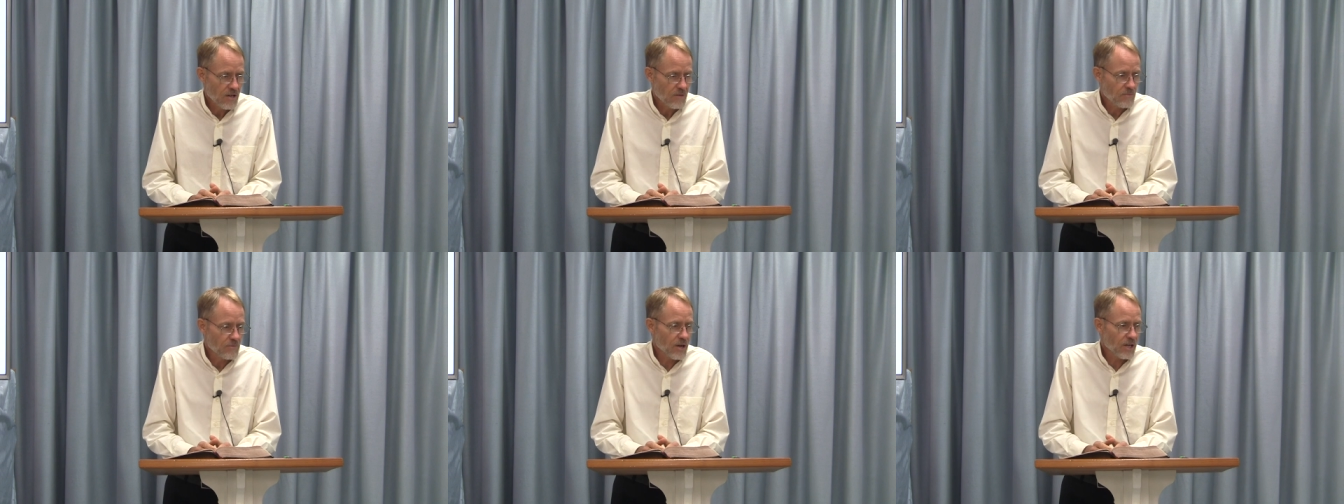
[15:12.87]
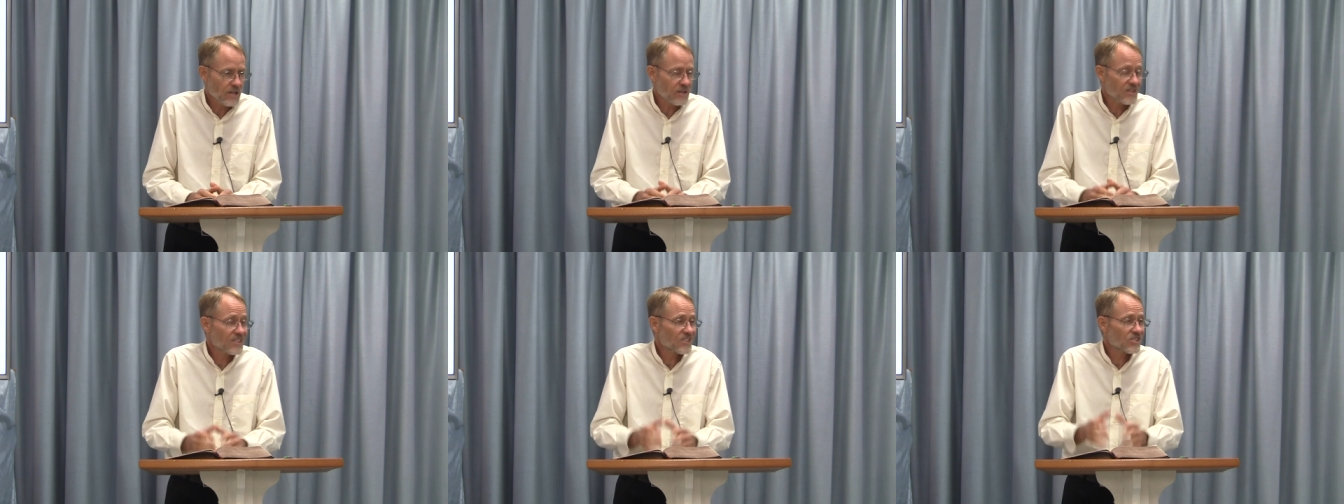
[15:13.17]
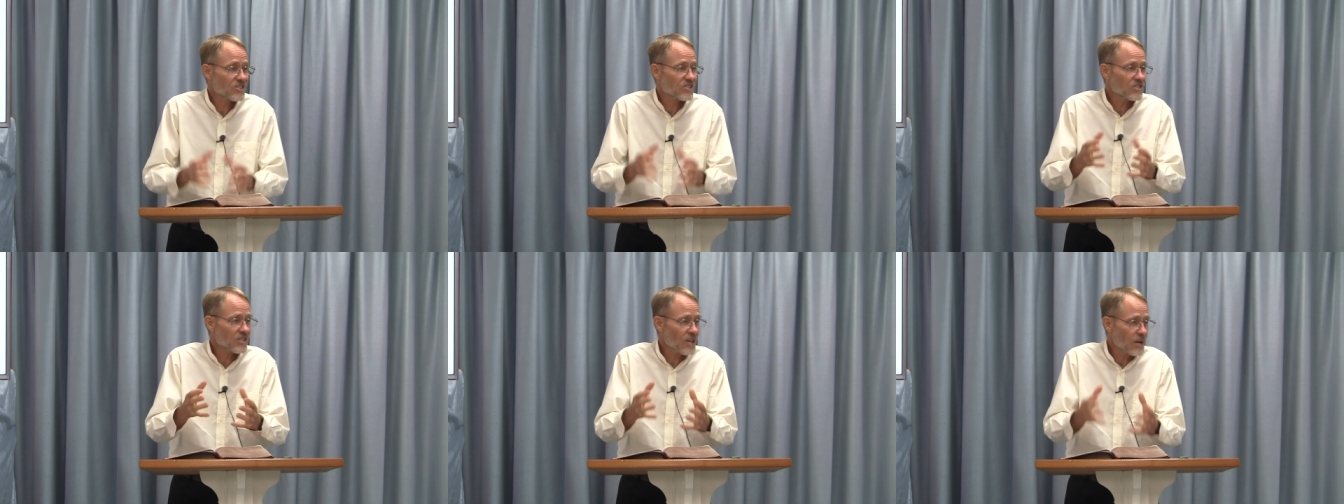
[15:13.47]
But the
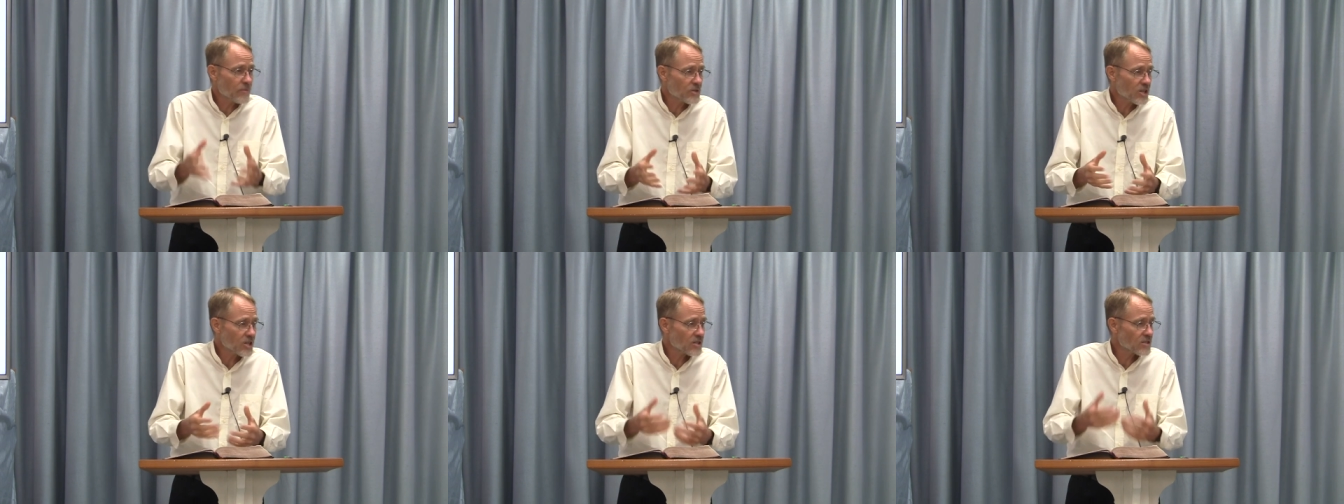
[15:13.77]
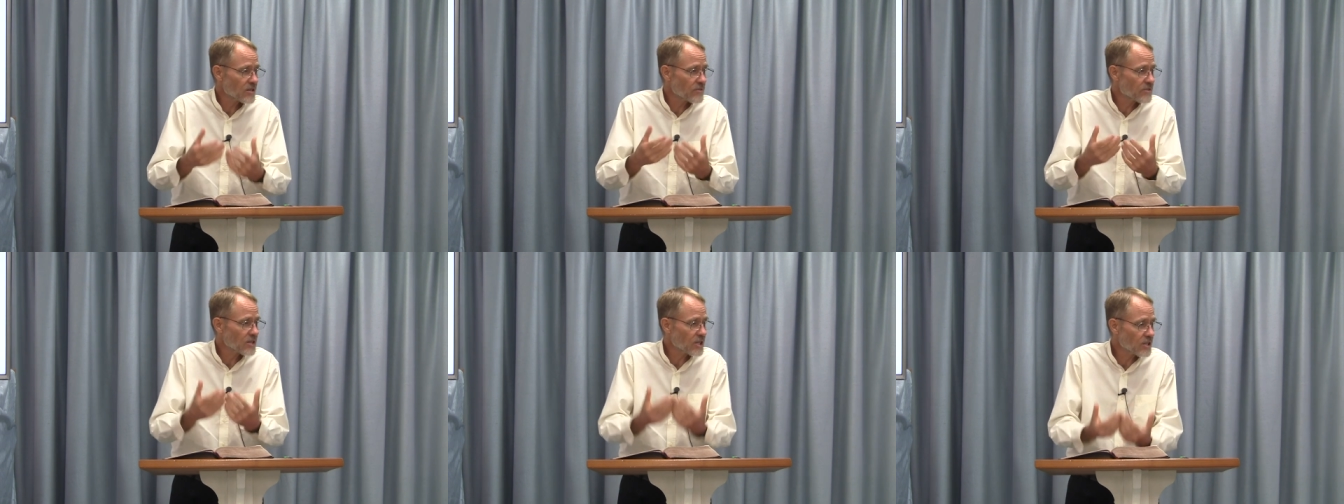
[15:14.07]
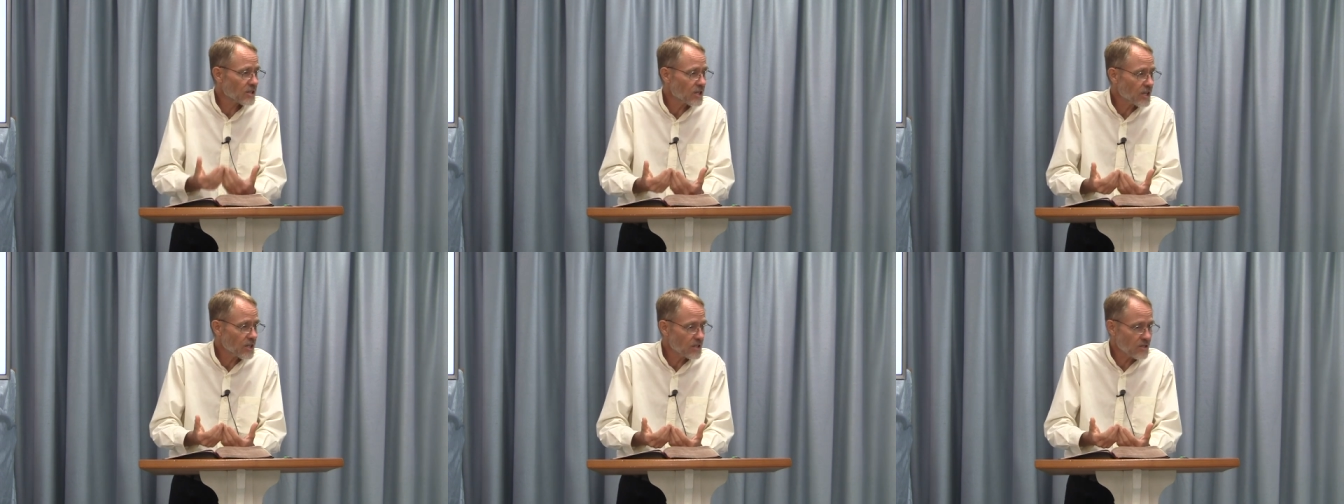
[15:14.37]
subjects of the
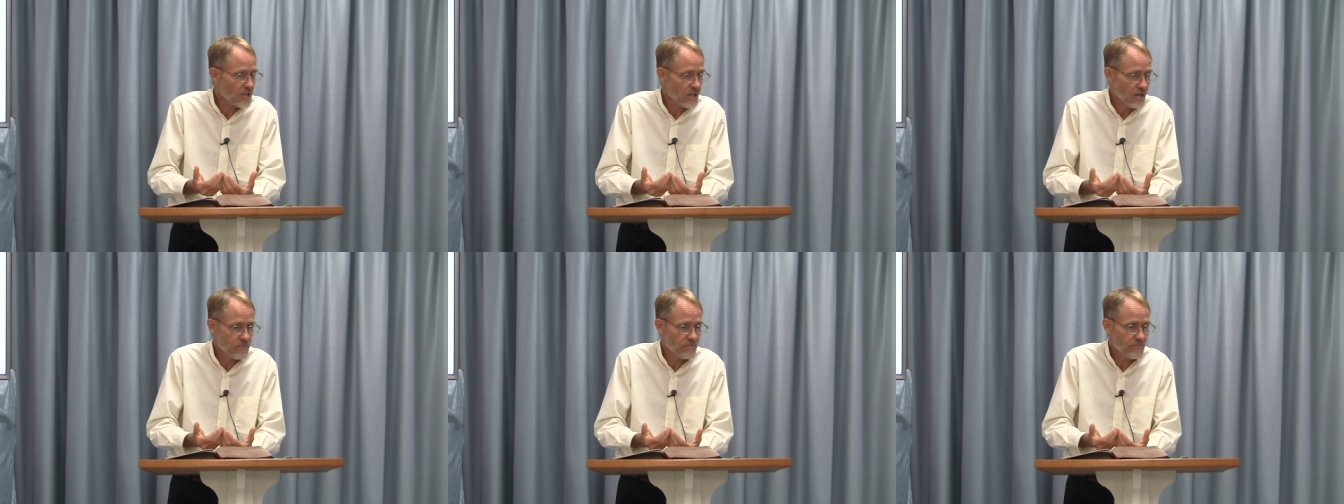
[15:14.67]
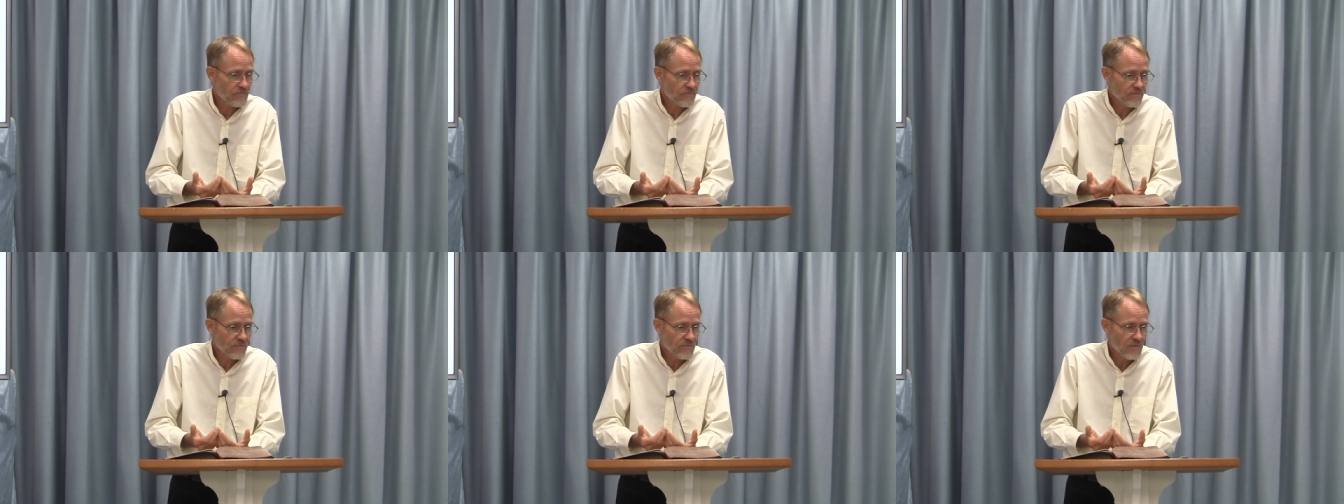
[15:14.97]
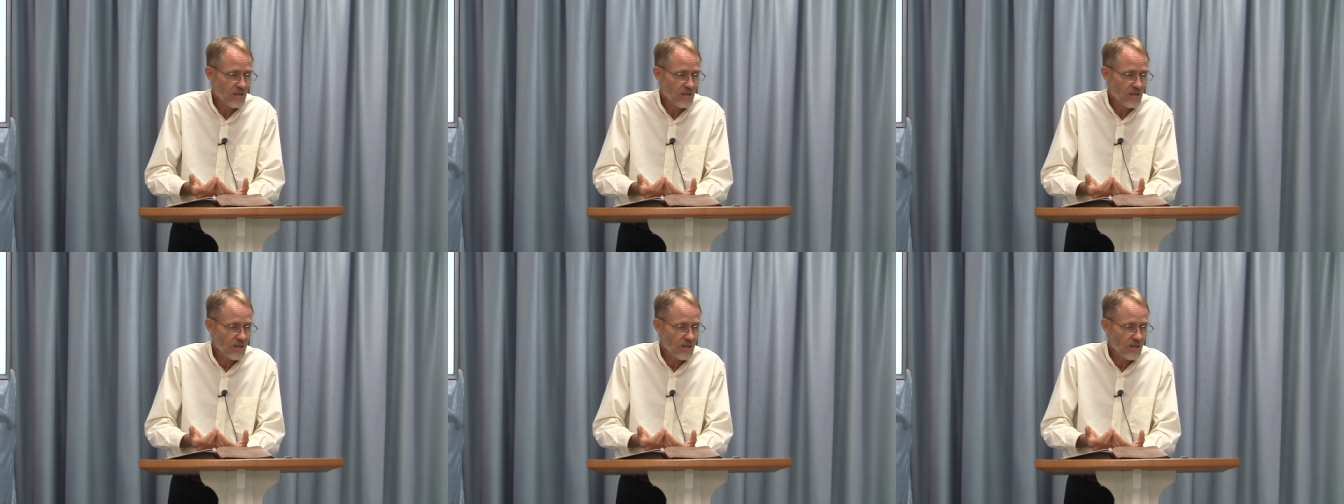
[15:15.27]
kingdom